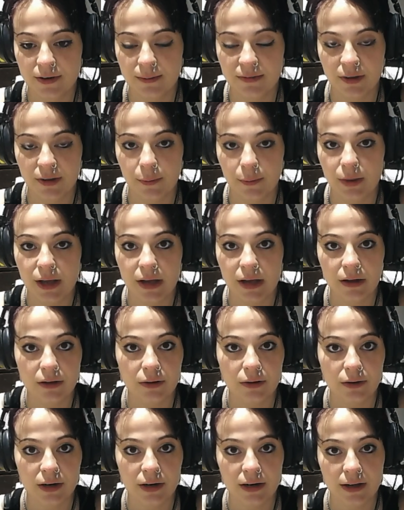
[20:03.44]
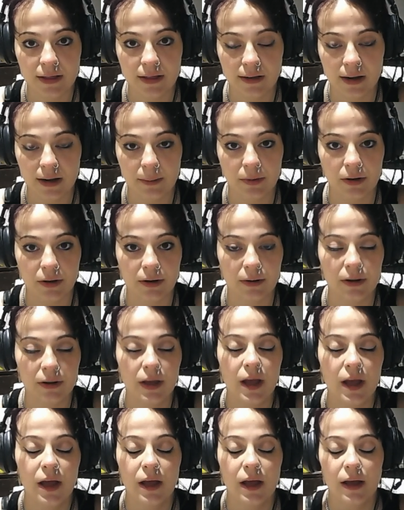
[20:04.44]
that we included in the neighborhood
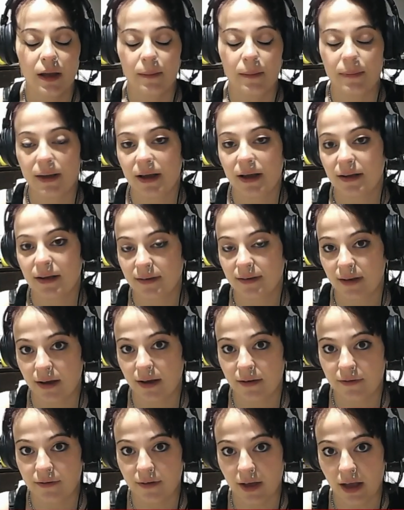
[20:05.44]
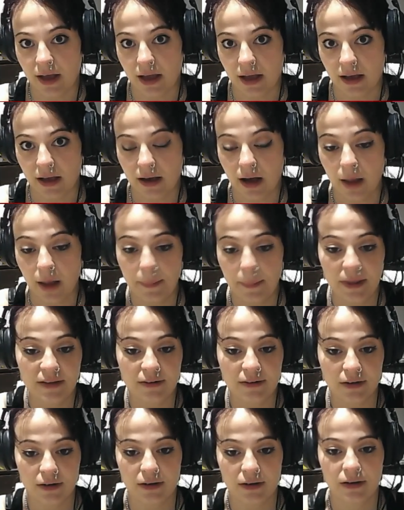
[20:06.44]
because of a
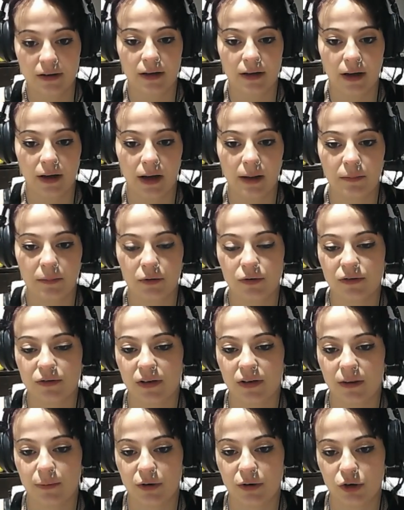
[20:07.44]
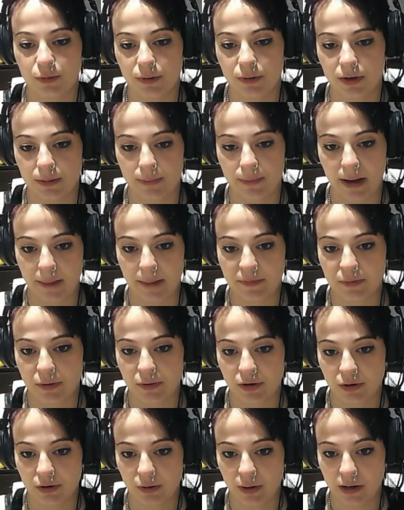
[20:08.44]
commenter who said we should put Babs
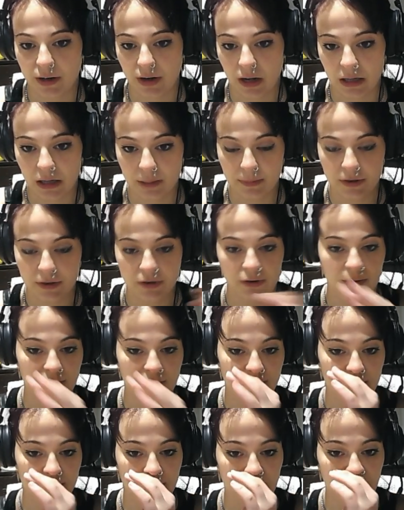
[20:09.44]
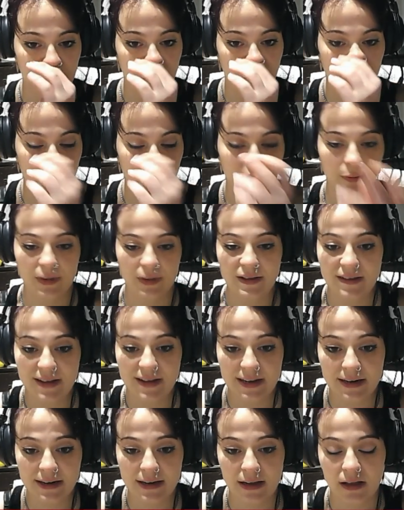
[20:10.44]
Purdue and Ollie Purdue into the neighborhood. So we
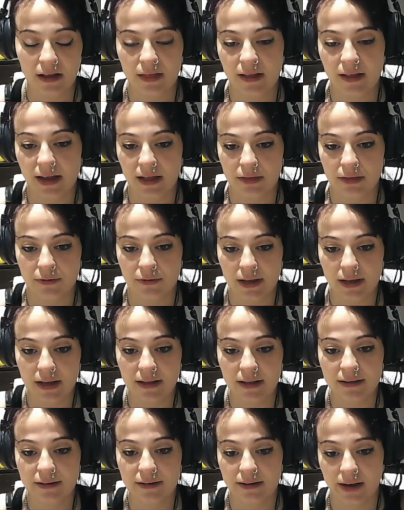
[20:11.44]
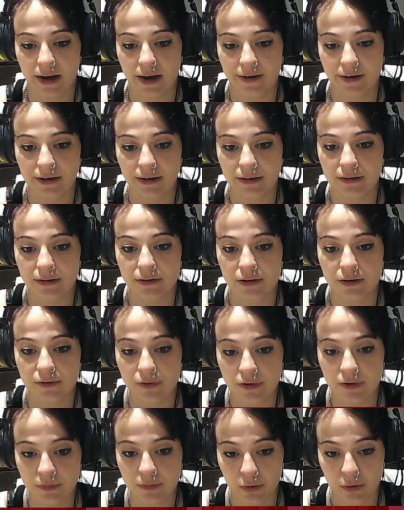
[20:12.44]
did, and they had three kids, and Ariel is their
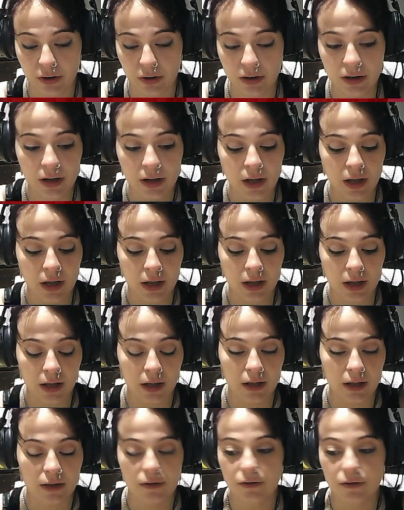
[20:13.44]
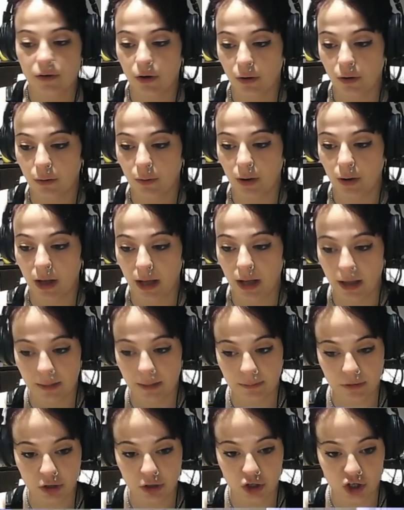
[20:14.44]
firstborn. So
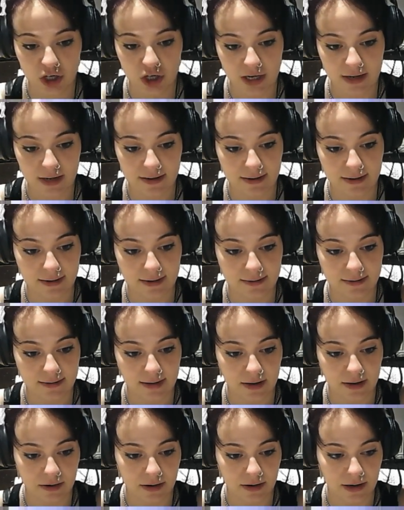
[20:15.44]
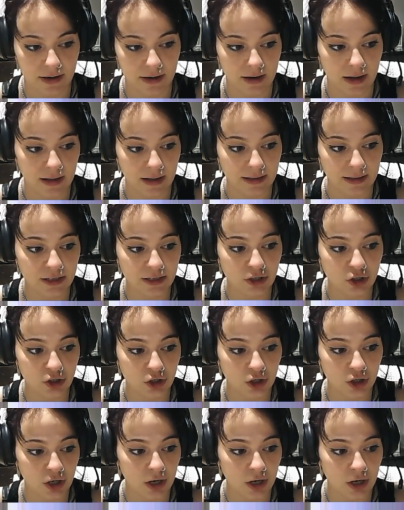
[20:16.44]
she is here in college.